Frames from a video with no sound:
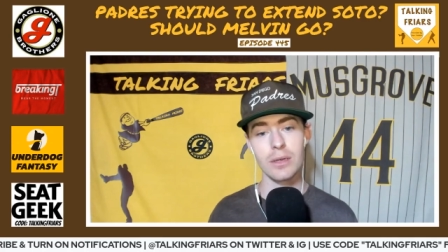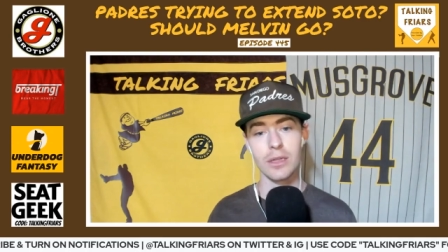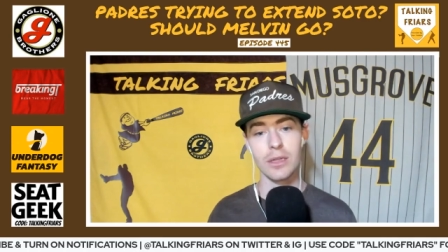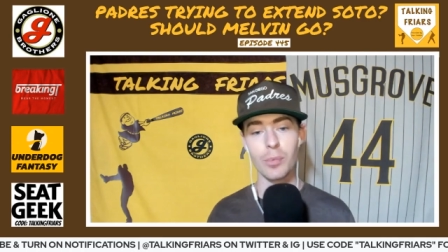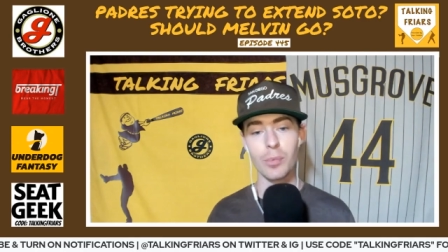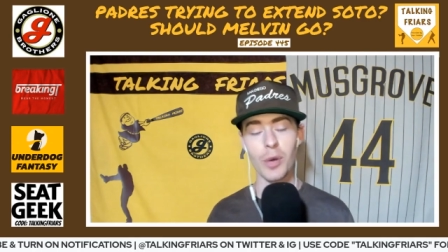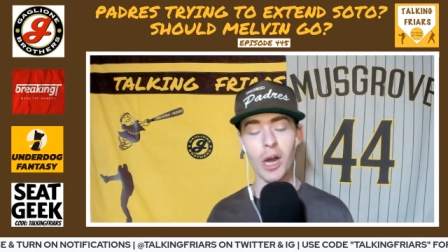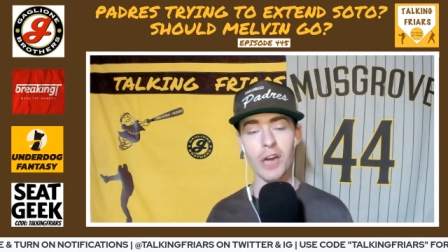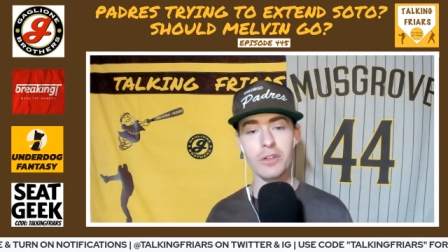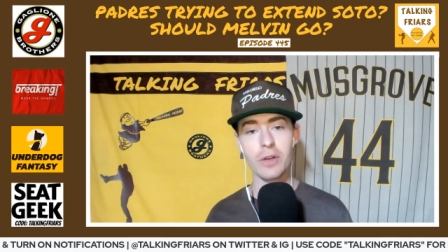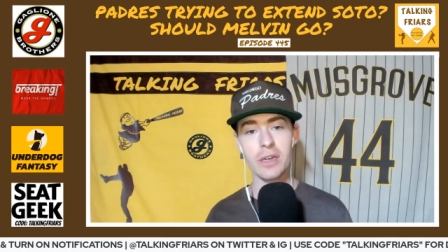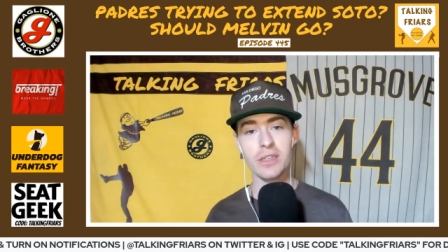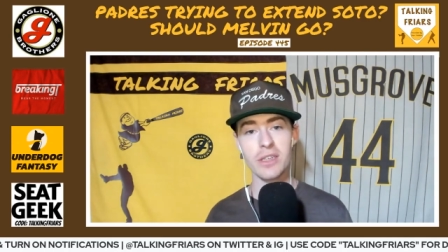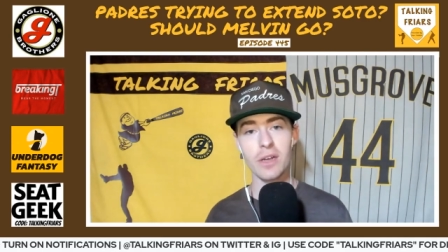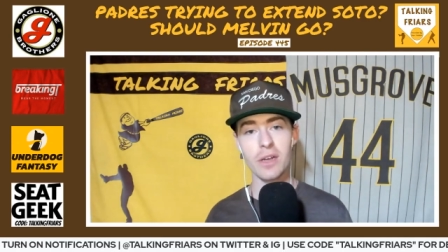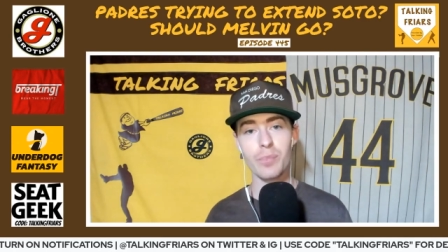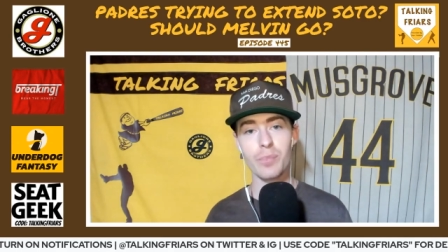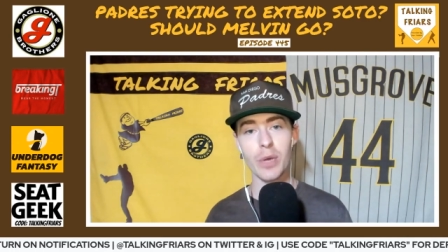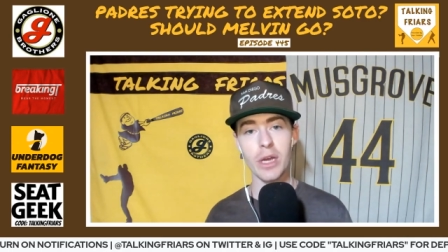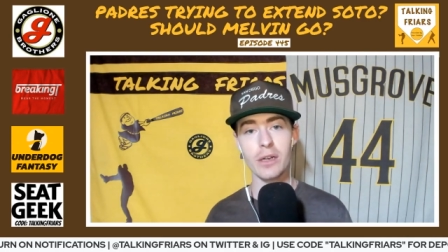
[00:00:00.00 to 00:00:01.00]
The Padres
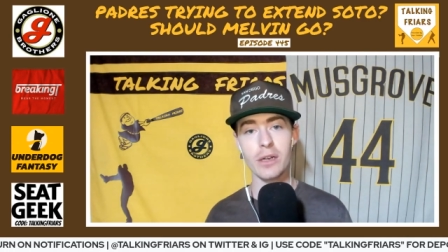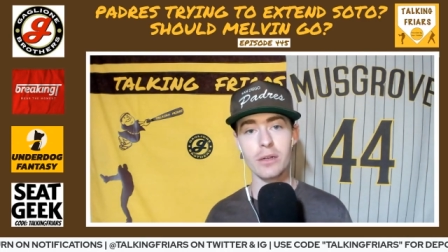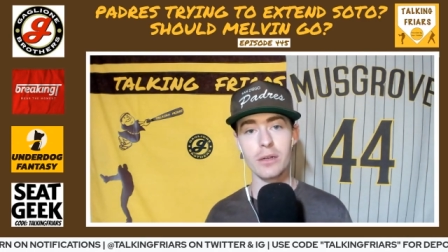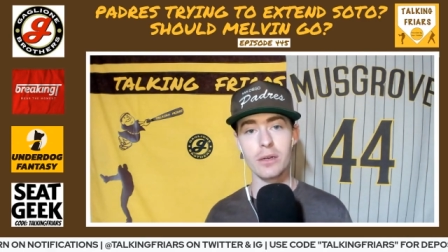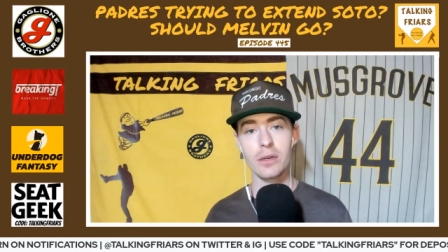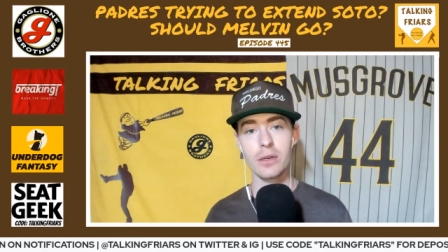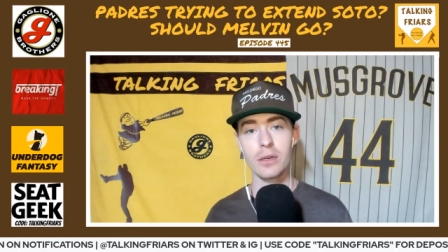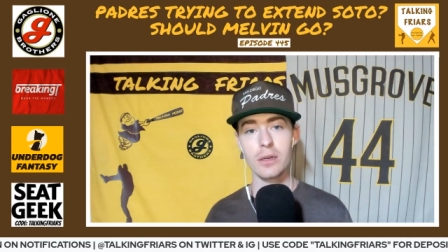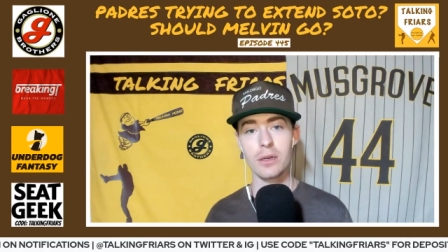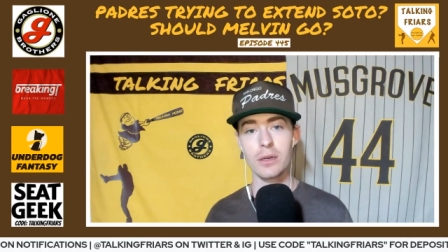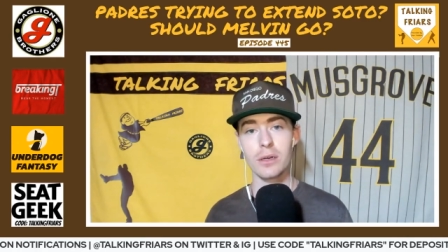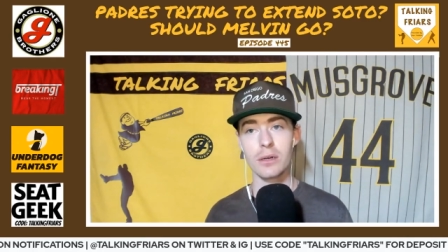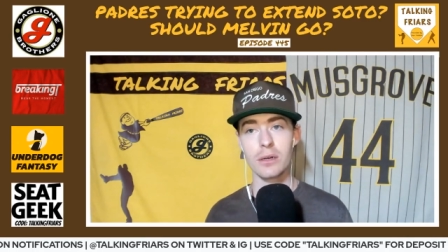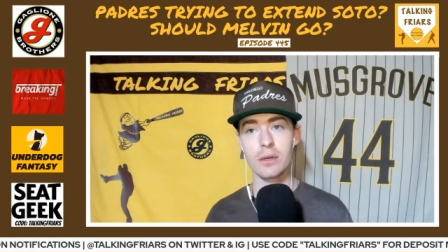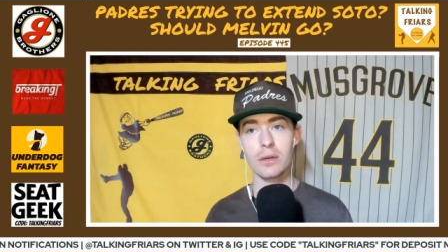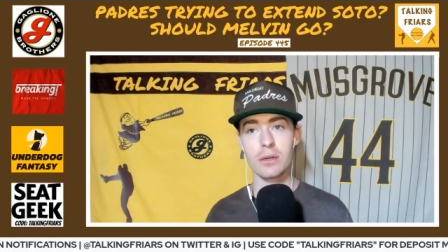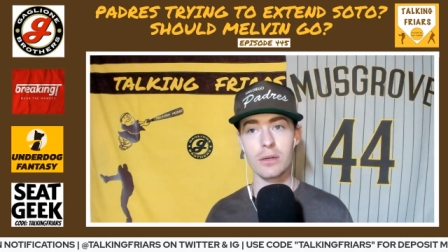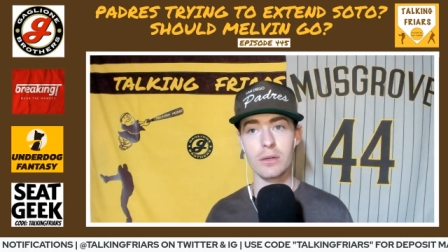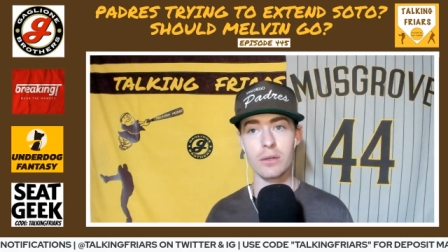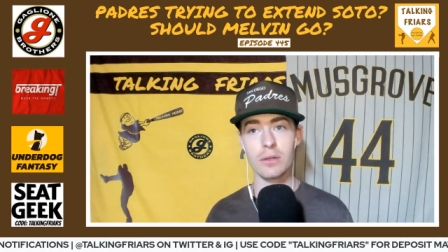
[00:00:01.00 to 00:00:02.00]
have been
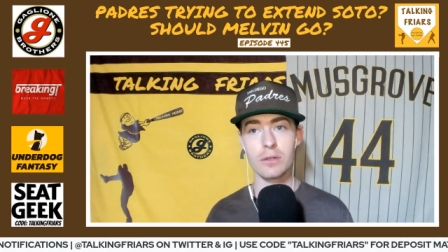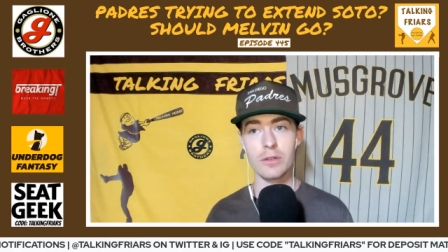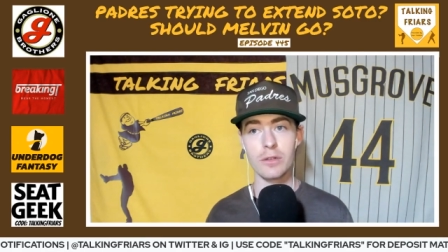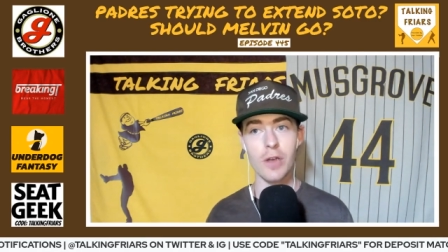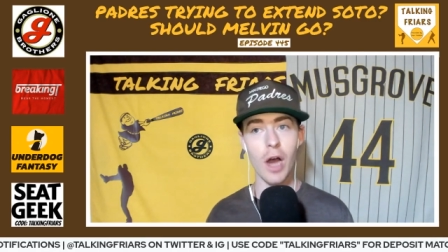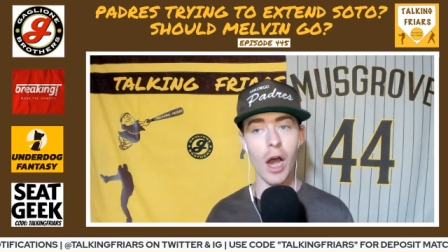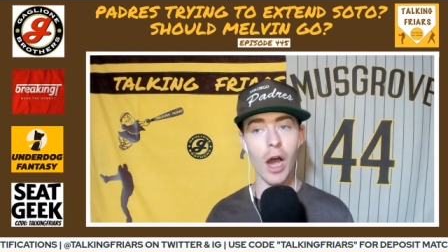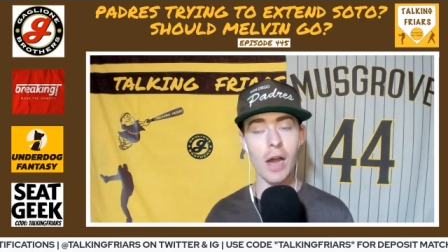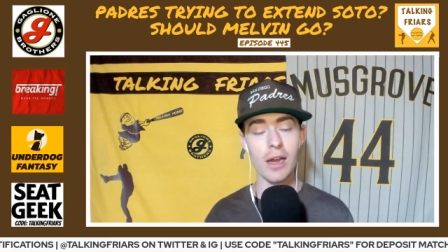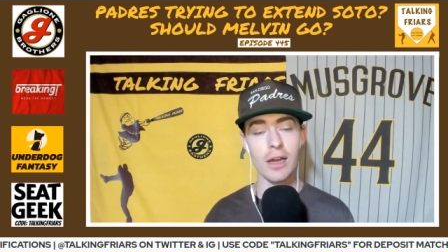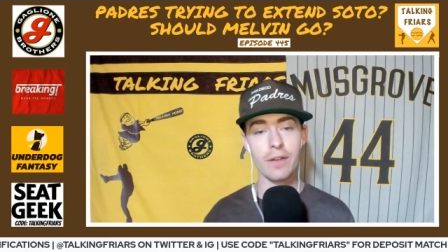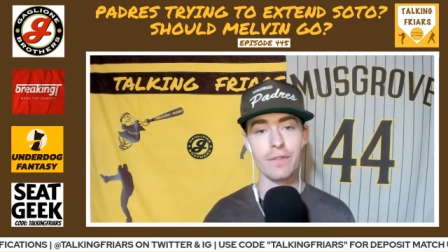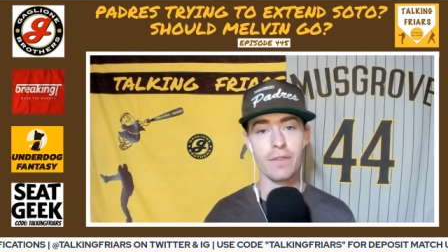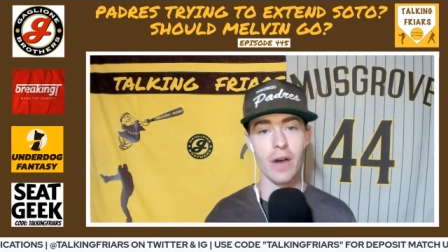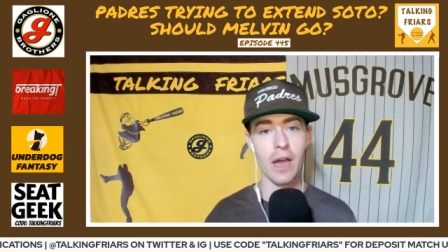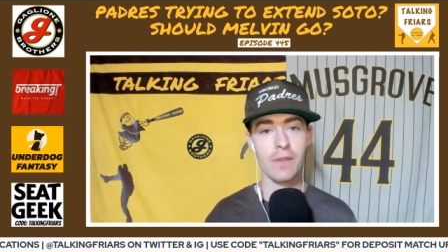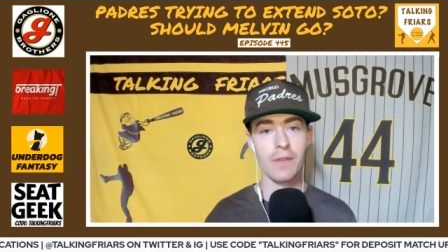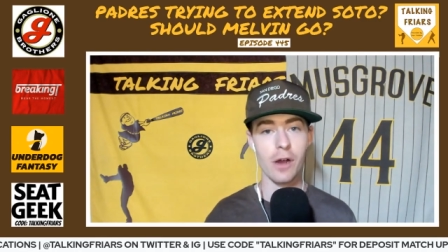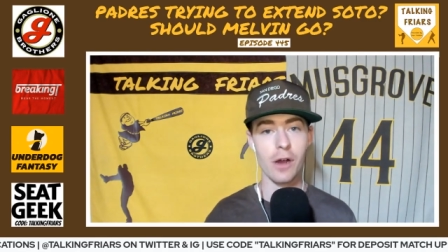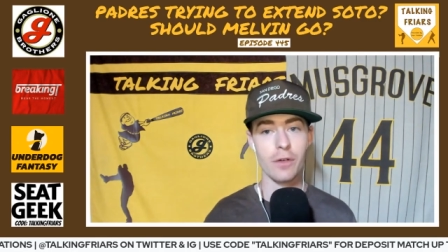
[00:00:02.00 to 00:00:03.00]
not at
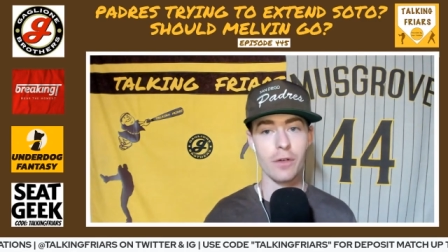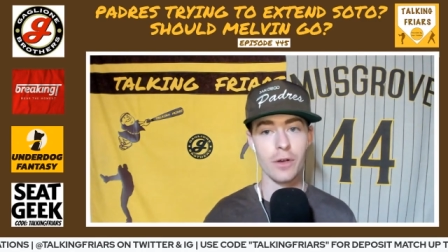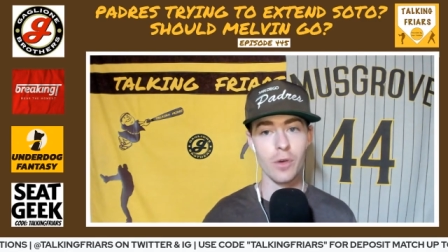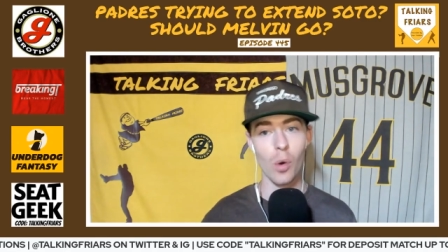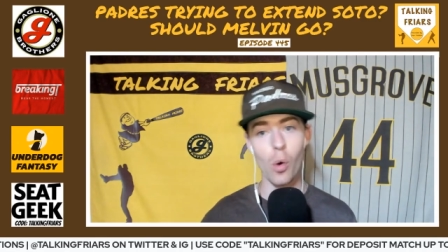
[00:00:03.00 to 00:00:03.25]
500